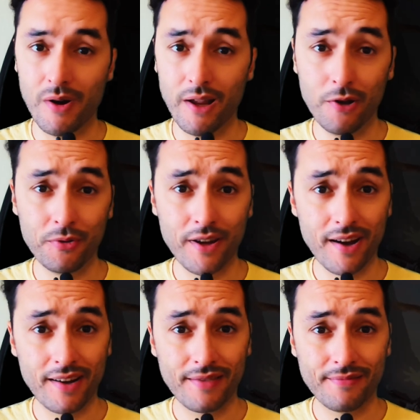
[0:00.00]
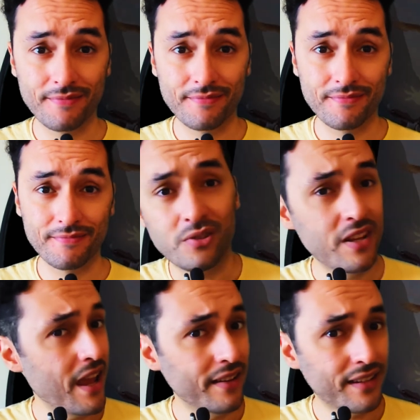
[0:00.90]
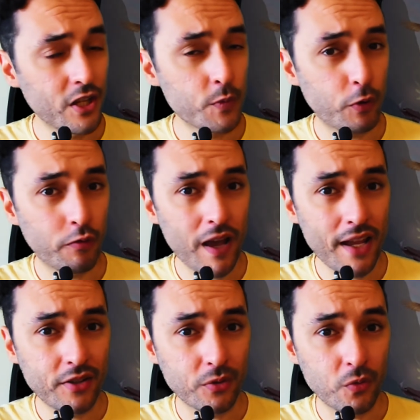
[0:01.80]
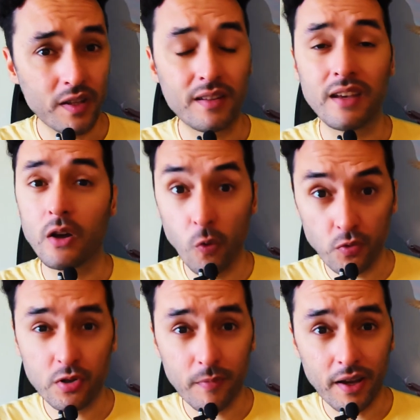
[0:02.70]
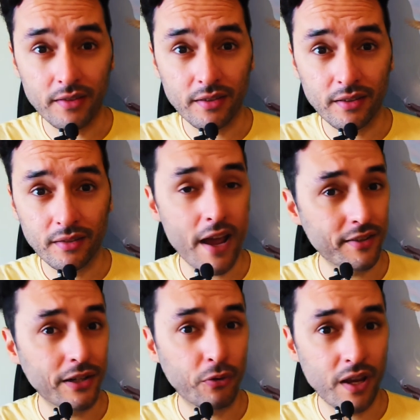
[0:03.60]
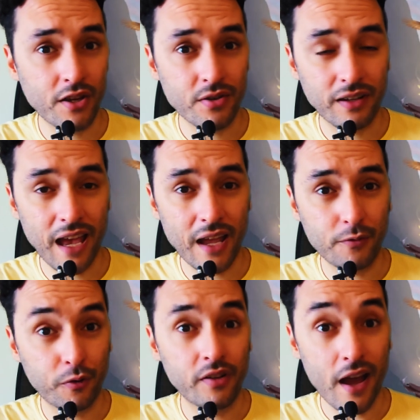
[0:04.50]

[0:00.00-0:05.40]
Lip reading: Well, hello there. Today I intend to provide you with the ultimate character creation guide for